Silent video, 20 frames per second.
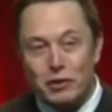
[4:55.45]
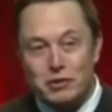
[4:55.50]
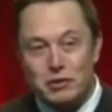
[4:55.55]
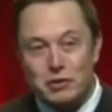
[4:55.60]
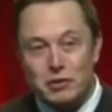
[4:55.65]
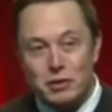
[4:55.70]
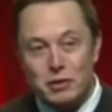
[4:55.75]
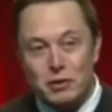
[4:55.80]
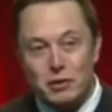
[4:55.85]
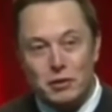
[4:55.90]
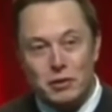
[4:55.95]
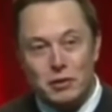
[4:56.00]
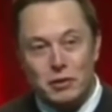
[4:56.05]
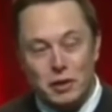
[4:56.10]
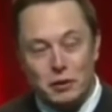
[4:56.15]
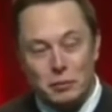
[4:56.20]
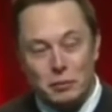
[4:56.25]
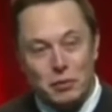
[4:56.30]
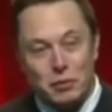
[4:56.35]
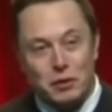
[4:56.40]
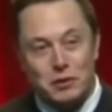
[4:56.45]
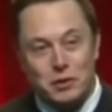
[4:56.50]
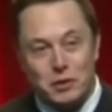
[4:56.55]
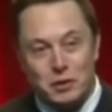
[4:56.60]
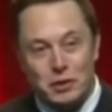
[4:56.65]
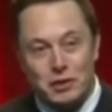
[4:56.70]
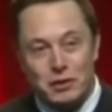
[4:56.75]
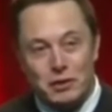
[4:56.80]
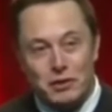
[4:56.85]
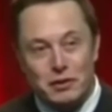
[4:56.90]
So
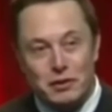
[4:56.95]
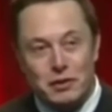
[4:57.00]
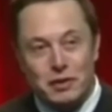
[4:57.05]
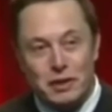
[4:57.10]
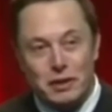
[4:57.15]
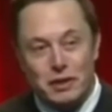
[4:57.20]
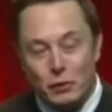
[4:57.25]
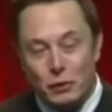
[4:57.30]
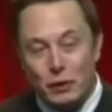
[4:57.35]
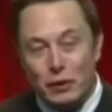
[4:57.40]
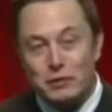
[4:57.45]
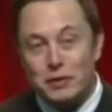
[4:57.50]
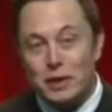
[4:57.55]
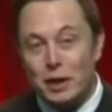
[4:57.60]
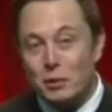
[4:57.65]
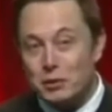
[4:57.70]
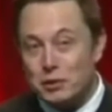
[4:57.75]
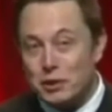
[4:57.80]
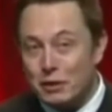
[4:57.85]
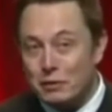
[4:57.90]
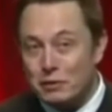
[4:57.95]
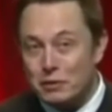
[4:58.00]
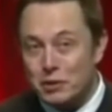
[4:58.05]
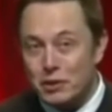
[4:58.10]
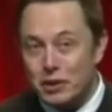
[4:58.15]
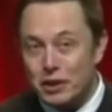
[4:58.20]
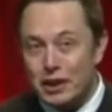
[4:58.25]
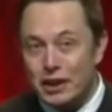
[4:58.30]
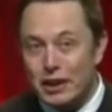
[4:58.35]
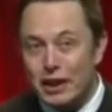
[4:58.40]
the website was up
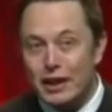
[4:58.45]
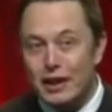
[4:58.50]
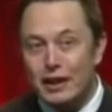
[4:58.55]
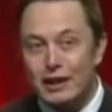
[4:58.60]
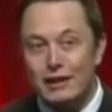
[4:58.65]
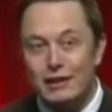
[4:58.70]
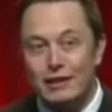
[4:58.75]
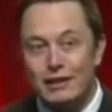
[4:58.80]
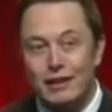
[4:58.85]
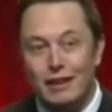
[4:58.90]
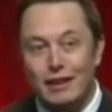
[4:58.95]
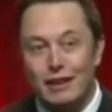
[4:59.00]
during the day,